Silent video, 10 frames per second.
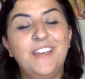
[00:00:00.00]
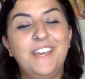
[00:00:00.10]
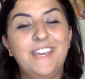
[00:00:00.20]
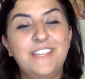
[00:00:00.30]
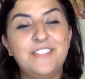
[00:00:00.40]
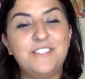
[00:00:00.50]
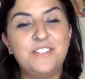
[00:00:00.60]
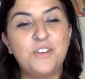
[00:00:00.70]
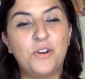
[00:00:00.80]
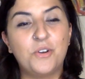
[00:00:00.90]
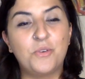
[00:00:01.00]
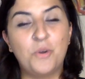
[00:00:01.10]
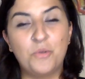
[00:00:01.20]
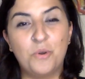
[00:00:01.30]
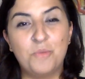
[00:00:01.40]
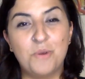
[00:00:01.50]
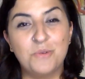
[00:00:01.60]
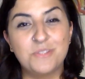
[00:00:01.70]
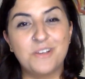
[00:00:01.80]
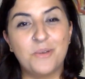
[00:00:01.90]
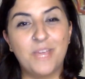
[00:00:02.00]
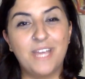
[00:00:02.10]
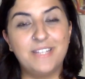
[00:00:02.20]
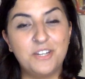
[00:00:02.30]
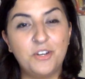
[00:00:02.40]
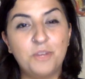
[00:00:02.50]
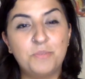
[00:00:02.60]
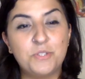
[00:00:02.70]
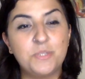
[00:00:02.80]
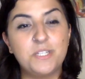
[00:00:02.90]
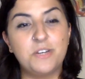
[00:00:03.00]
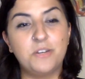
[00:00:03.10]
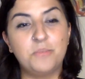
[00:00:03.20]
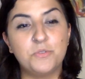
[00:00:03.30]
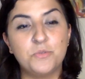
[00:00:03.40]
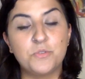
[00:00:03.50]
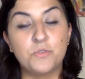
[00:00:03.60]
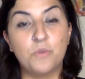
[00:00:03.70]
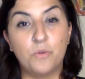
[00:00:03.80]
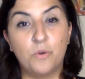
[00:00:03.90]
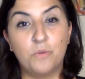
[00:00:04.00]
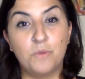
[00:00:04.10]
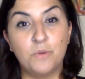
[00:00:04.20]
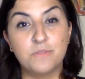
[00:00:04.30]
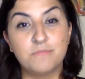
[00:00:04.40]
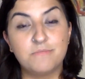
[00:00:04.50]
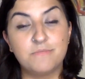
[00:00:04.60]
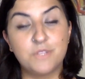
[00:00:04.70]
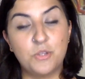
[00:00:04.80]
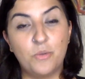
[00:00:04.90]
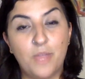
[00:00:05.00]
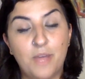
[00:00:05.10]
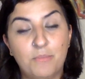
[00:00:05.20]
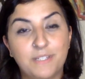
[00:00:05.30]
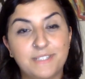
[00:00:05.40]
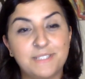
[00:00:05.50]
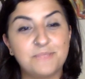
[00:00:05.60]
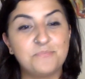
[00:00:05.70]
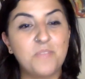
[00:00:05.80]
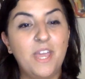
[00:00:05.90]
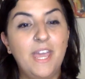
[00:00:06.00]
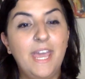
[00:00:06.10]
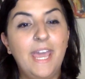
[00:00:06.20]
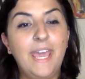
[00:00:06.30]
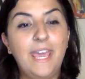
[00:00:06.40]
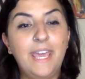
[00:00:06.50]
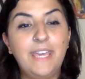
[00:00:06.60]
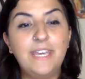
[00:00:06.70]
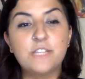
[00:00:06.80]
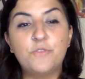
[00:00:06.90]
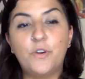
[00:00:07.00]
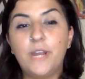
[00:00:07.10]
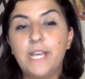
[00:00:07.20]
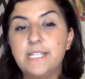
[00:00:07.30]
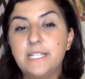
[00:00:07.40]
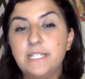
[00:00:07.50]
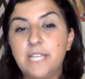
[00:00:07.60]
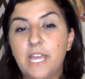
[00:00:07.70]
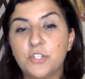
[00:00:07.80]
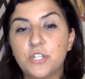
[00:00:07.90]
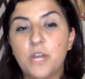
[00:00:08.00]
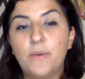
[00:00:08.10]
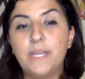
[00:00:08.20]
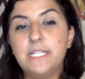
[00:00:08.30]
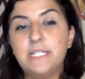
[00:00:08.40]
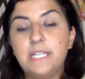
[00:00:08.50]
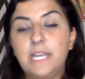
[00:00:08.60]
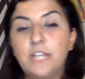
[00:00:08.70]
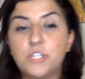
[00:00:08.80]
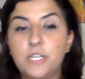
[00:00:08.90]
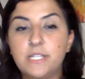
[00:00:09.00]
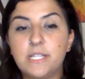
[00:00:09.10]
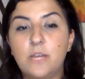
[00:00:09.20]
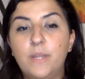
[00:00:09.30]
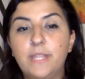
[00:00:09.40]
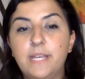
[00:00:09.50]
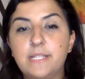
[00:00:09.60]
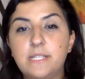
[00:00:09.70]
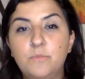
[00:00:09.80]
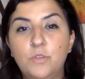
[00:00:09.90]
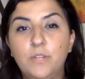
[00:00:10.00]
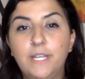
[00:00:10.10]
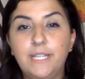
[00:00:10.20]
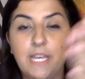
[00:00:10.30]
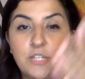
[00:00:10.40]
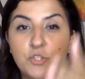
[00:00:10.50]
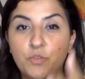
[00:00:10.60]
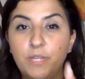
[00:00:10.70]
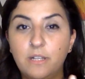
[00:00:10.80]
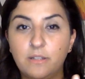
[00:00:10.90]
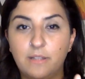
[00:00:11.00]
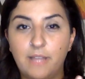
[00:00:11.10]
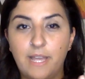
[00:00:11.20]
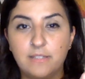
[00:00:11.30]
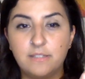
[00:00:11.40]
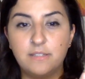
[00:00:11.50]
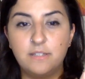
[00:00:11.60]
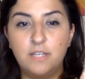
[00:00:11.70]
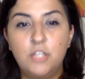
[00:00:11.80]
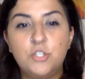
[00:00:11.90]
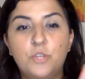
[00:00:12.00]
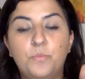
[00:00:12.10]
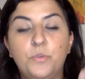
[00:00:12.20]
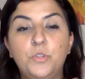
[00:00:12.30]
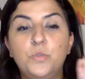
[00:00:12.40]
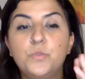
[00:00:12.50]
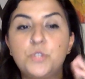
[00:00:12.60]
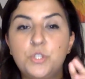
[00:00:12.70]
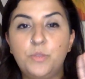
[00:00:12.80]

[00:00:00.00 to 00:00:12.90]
is your growth hormones. Okay, anterior pituitary produce growth hormones. Just know that, please. A is for ACTH. Now, ACTH is the one that stimulates the adrenal gland to produce two